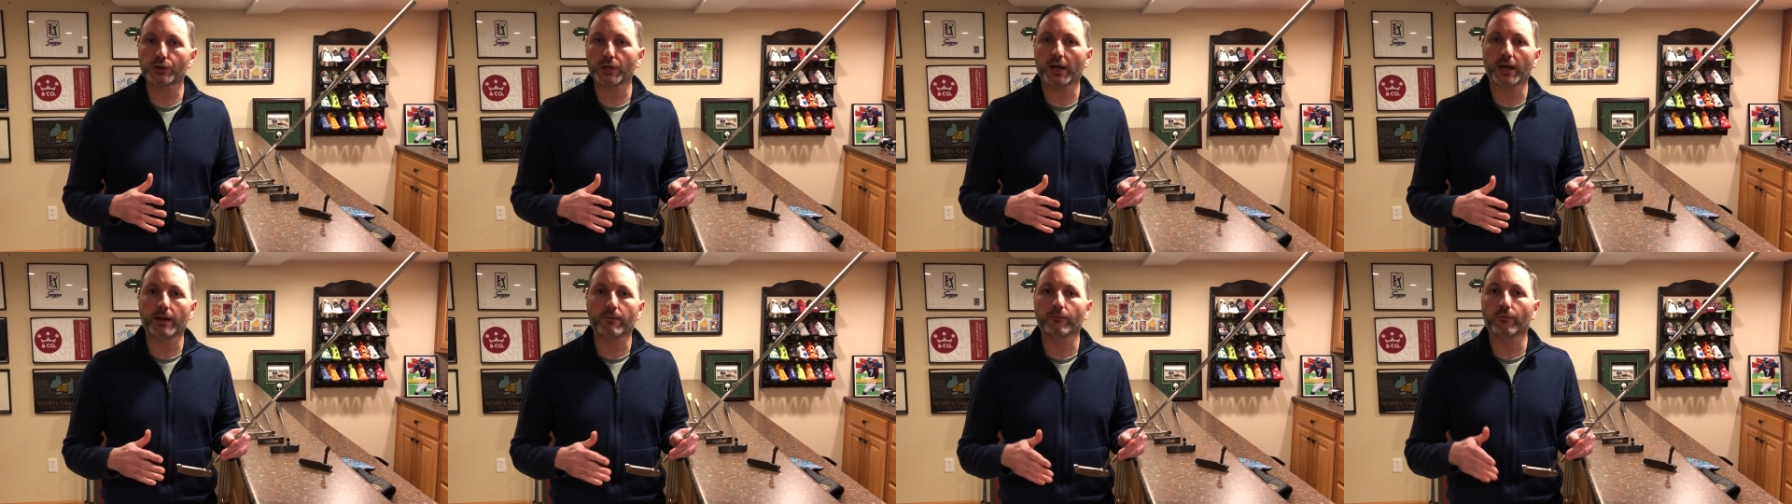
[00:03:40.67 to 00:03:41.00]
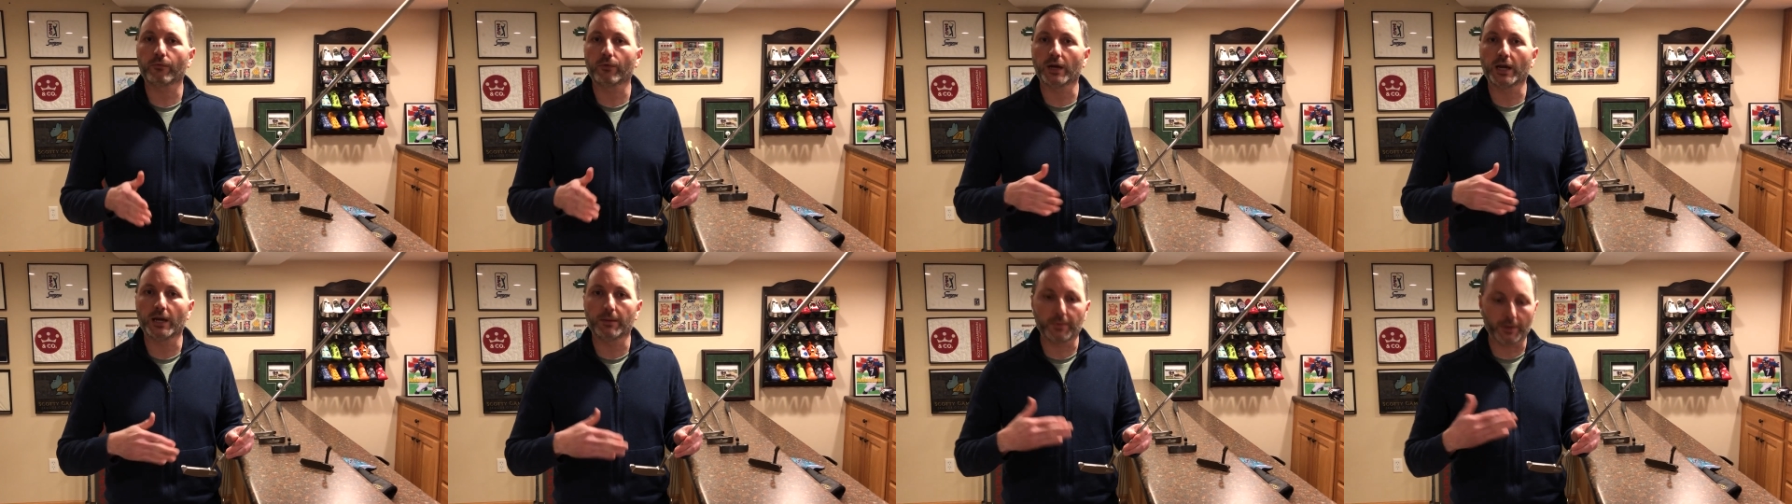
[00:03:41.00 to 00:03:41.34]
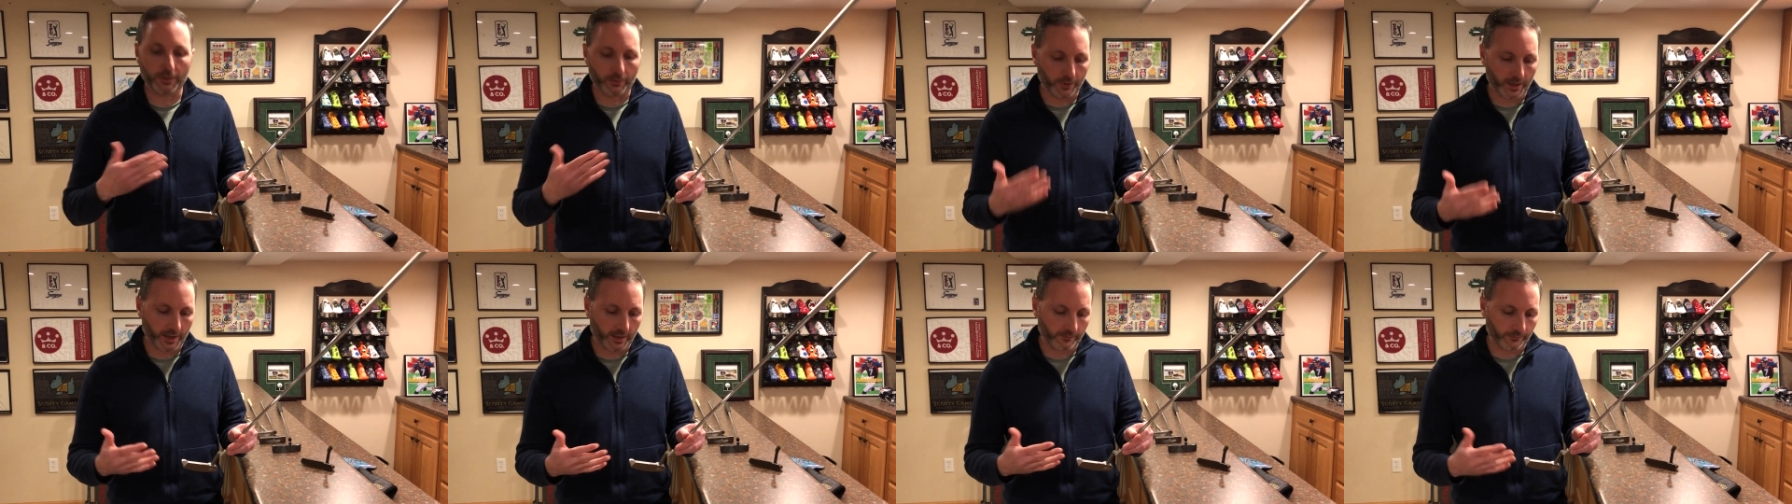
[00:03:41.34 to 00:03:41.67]
time frame
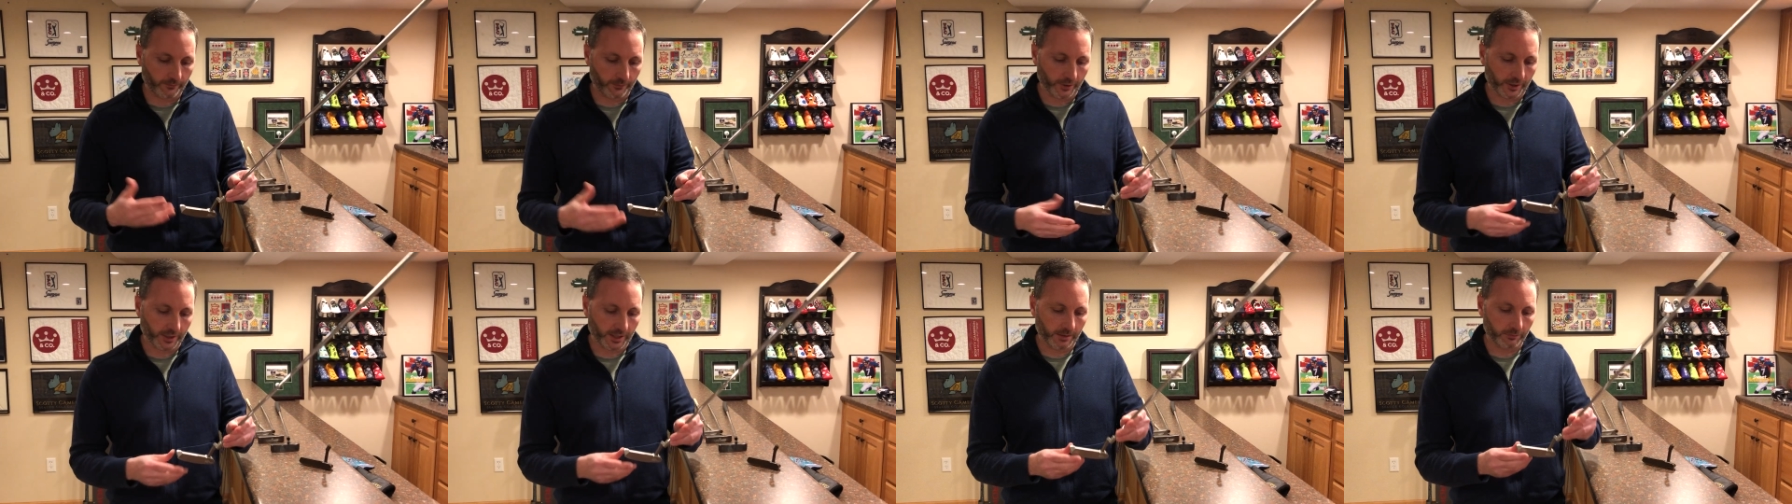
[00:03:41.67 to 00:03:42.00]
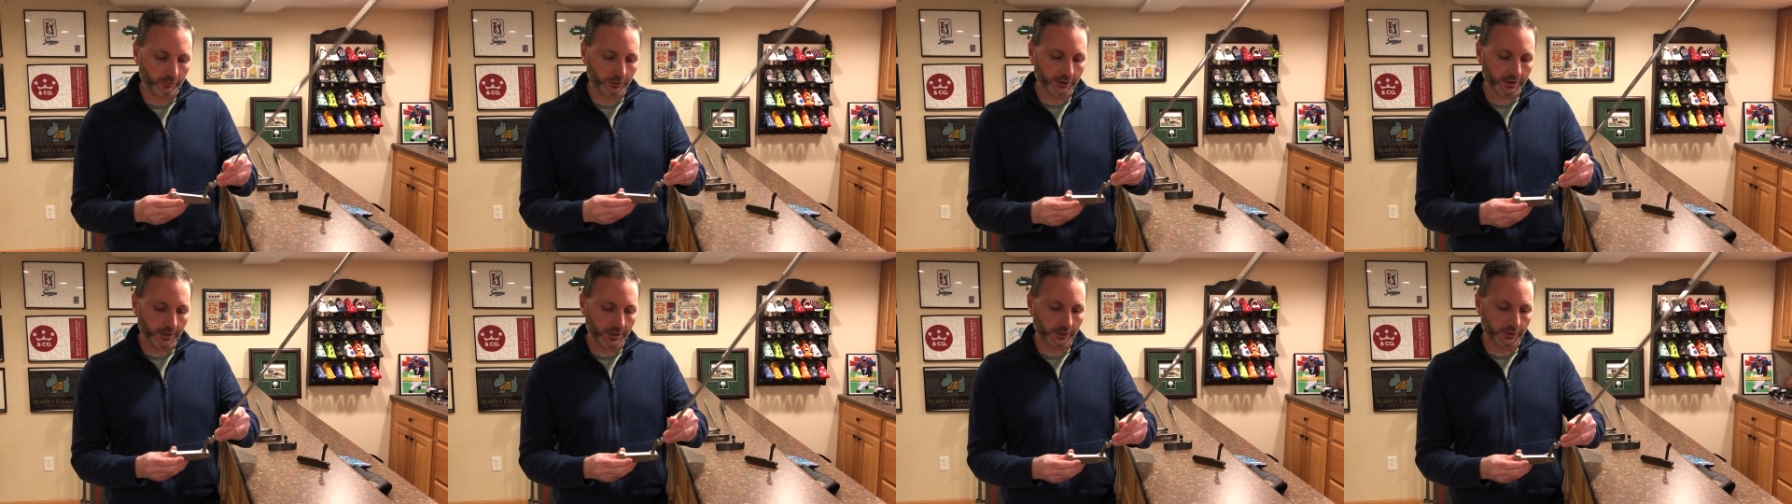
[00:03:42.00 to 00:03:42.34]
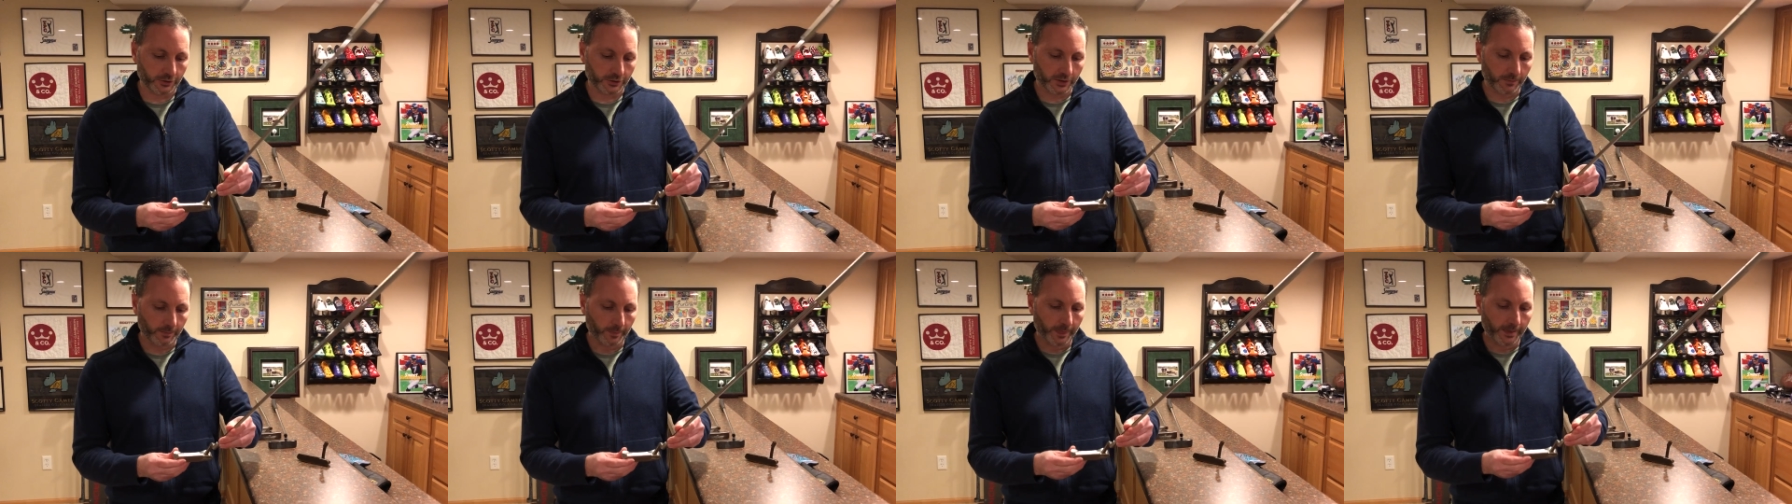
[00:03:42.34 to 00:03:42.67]
that ran for a couple of
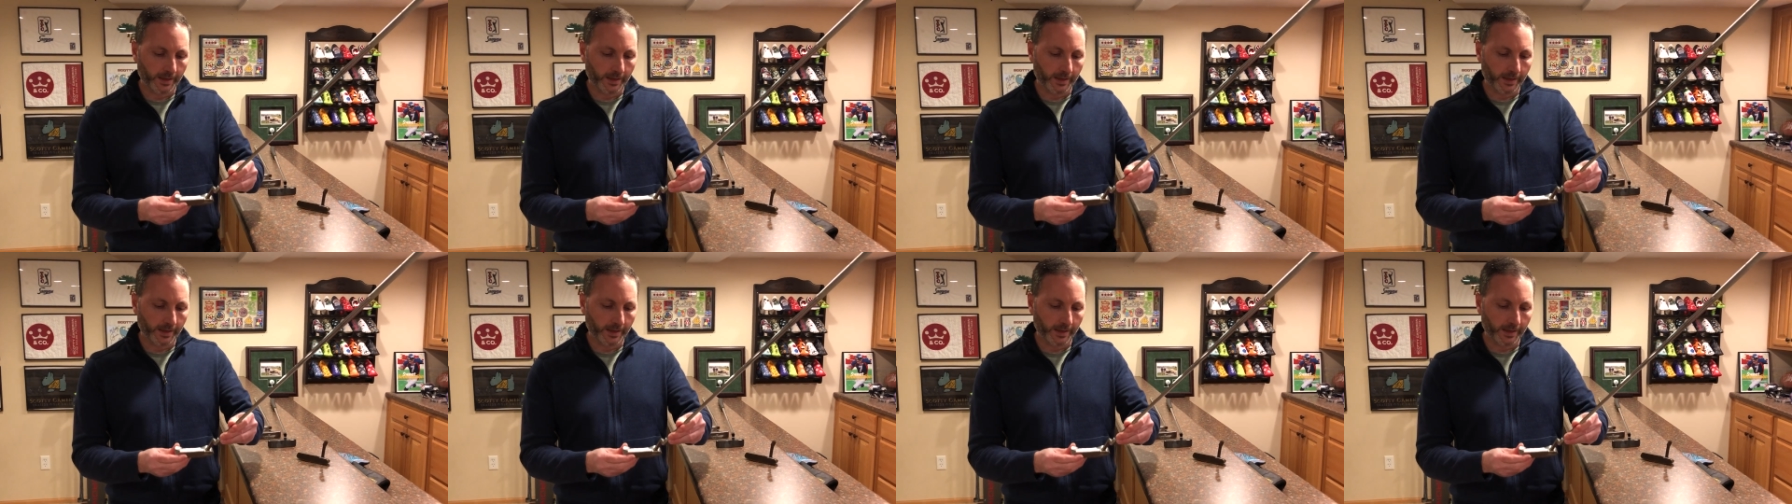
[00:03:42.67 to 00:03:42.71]
years.